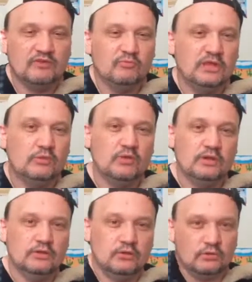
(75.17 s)
of me right
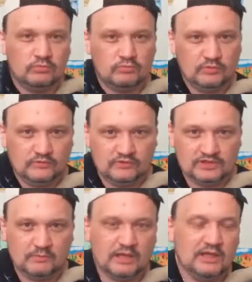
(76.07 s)
here, if you
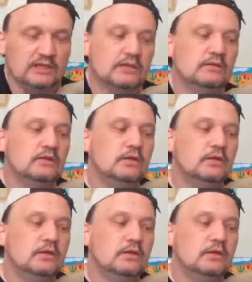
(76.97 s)
see my hand,